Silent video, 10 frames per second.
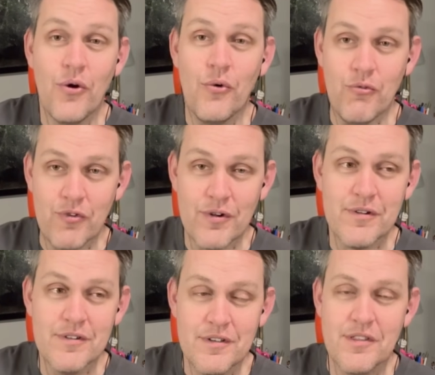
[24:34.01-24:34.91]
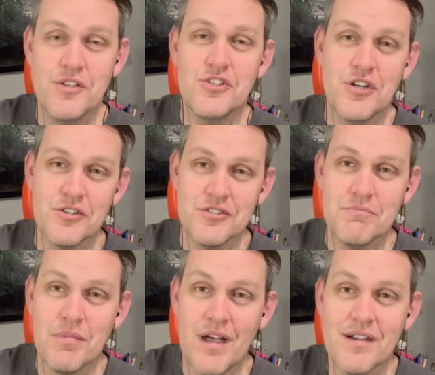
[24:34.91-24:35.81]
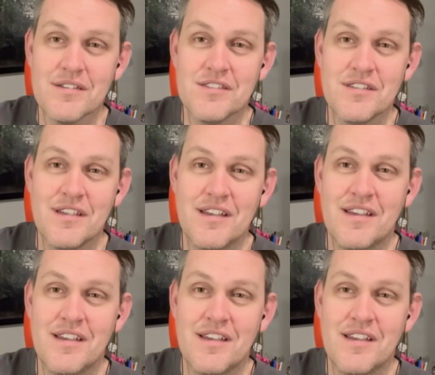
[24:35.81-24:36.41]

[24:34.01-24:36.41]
over the junction box.